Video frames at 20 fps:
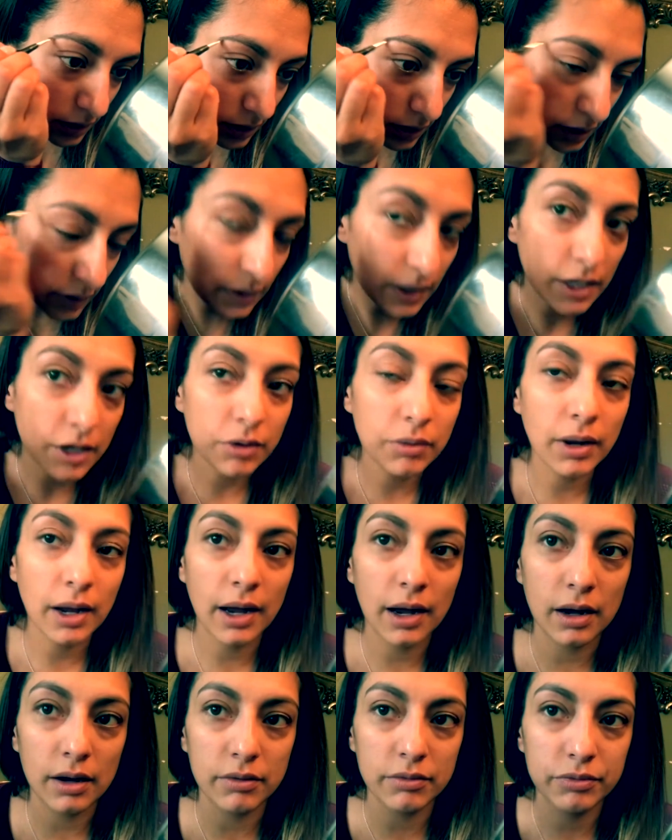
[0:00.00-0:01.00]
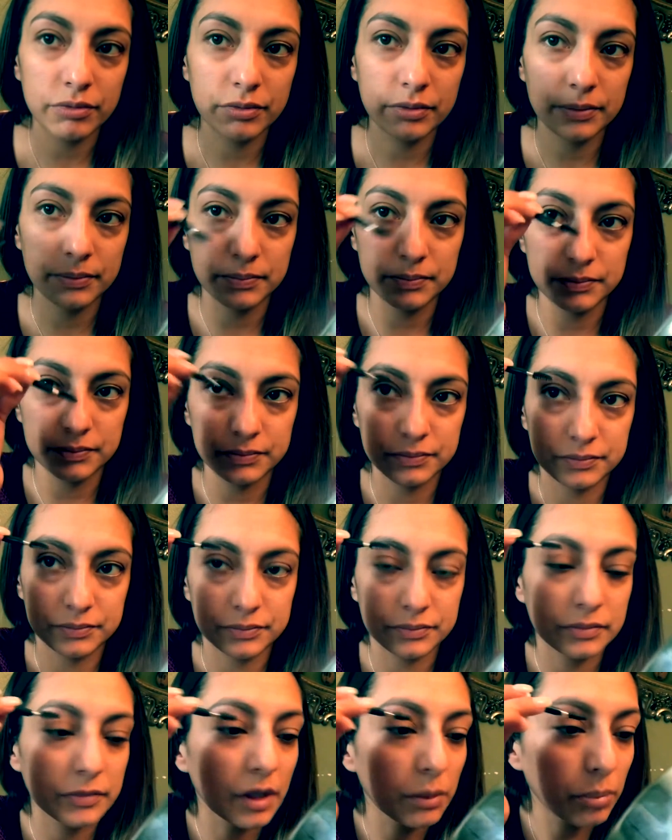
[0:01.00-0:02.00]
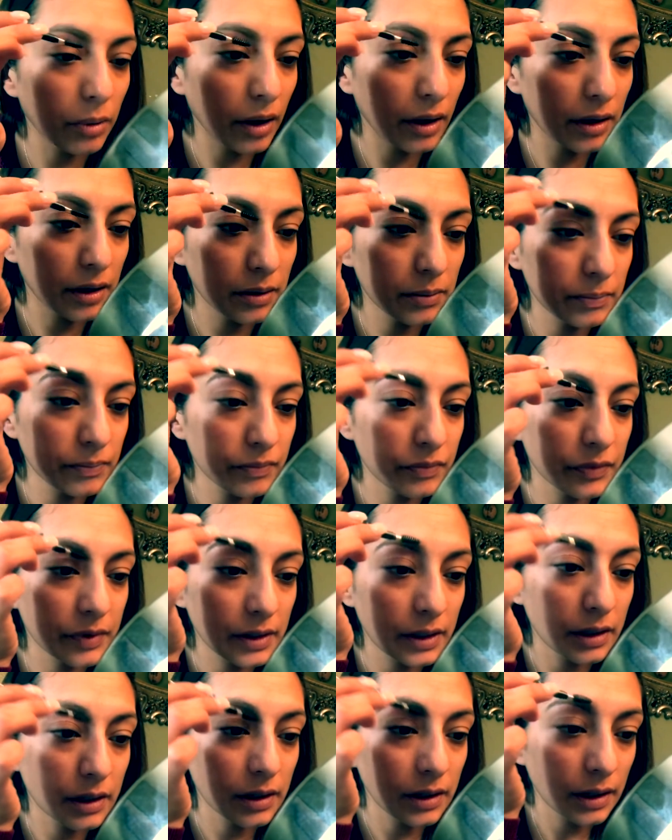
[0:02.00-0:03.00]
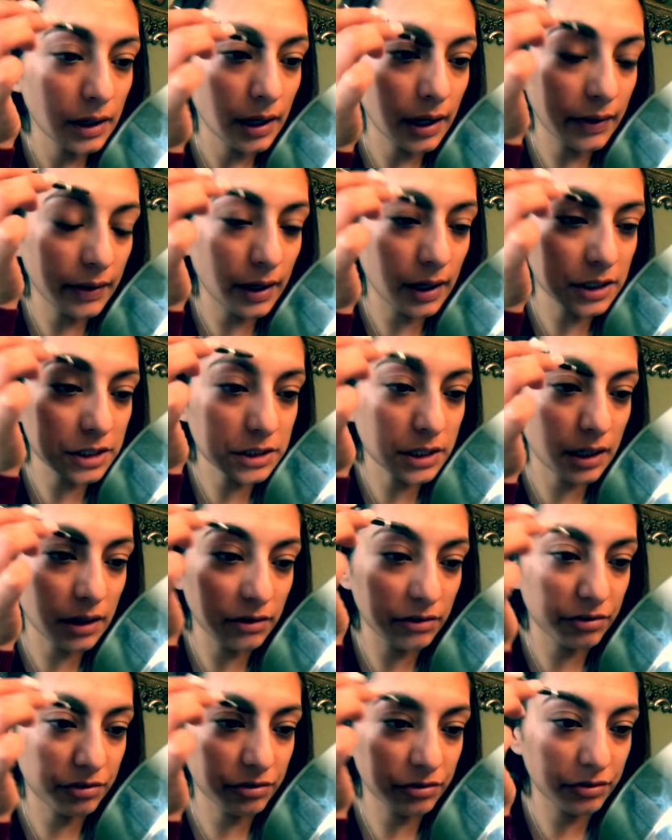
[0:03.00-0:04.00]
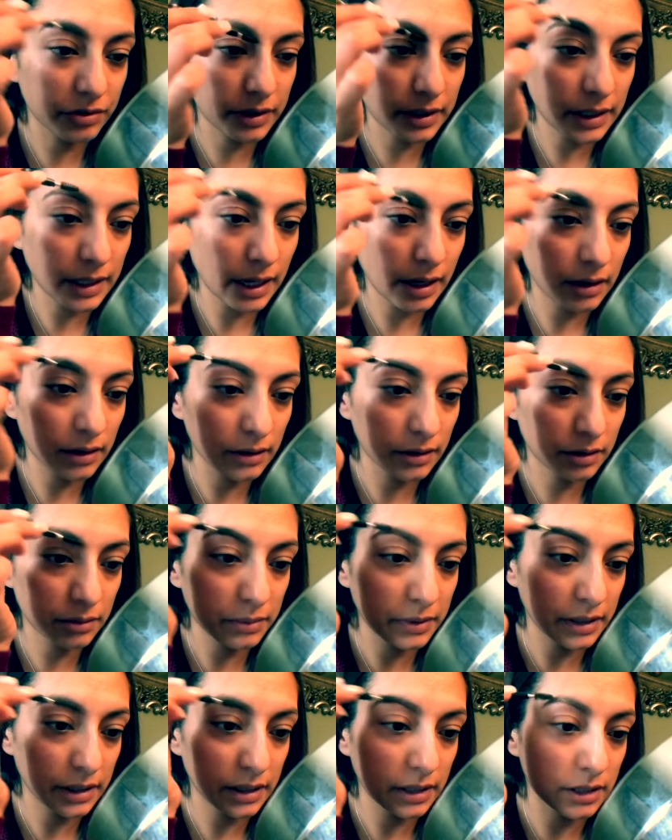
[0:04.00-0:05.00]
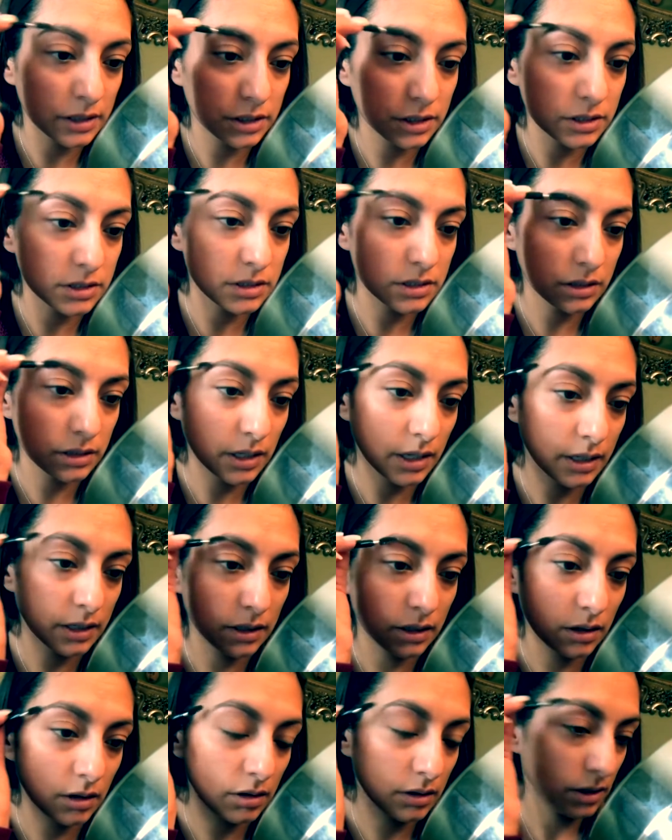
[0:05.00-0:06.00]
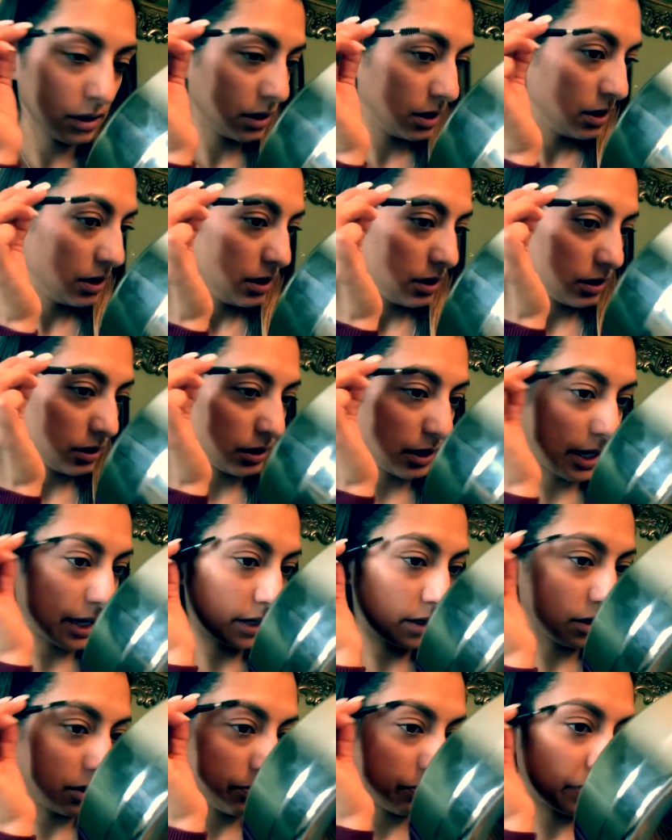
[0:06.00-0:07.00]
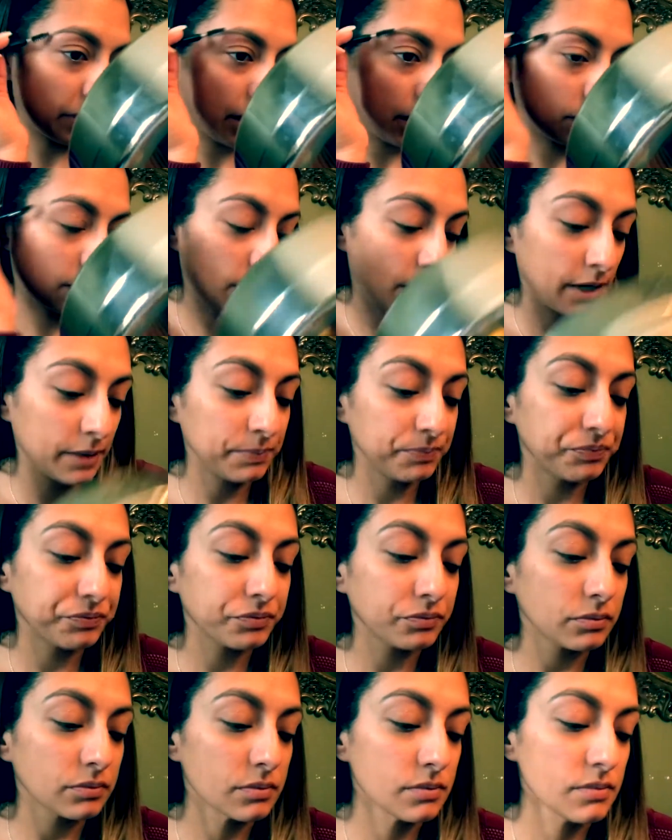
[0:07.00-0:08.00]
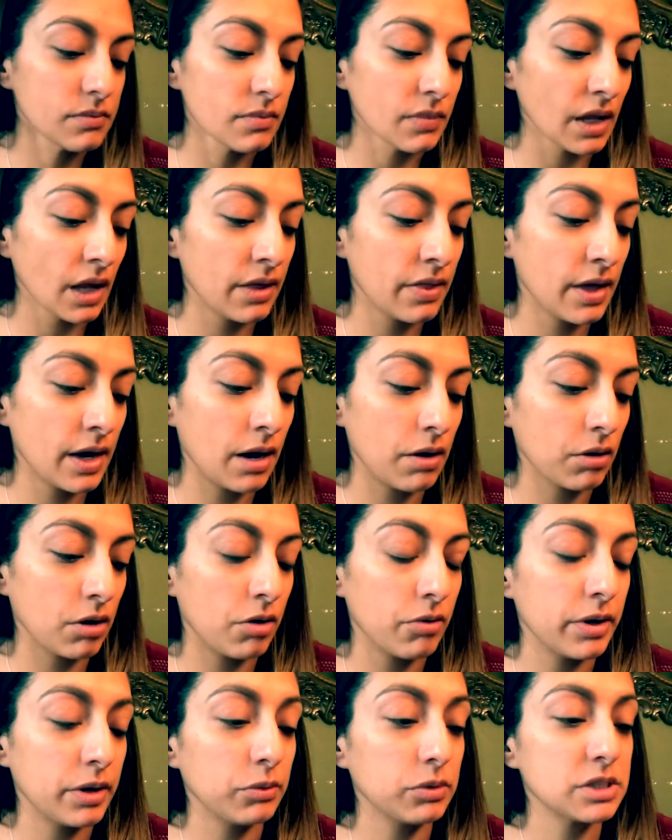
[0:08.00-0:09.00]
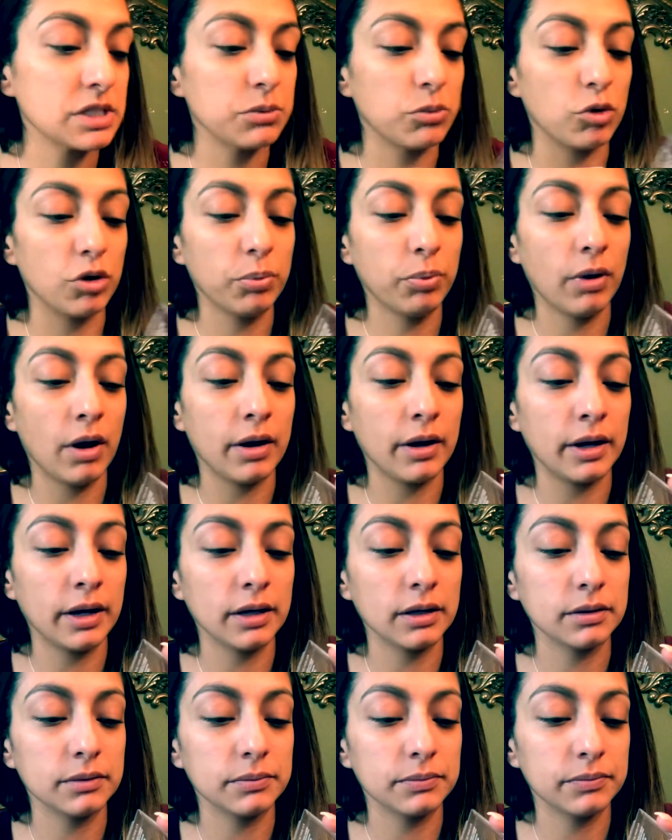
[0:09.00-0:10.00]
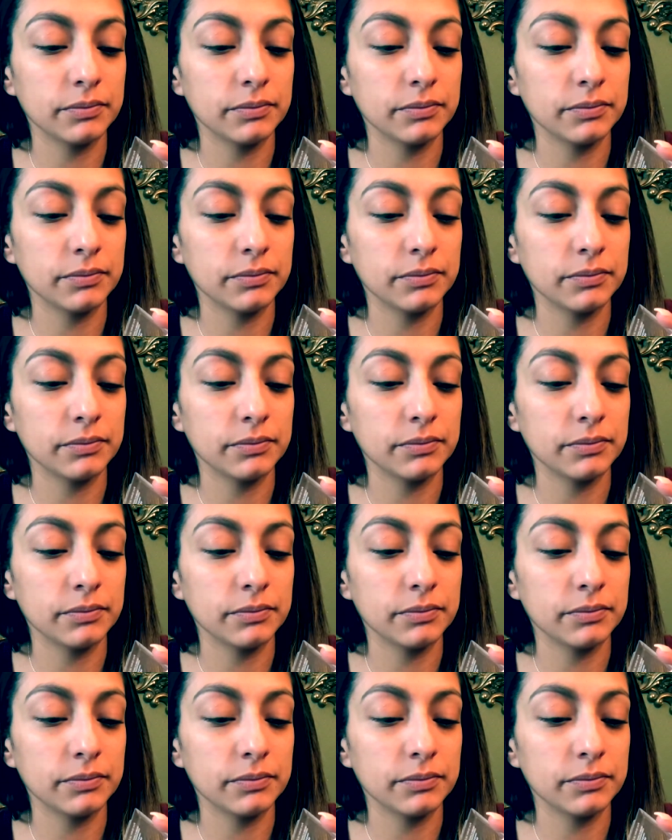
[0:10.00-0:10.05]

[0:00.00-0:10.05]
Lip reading: And then you have the bottom, and then I just kind of flick it out a little bit just to kind of lighten up that line. And then I'll go in with some more product,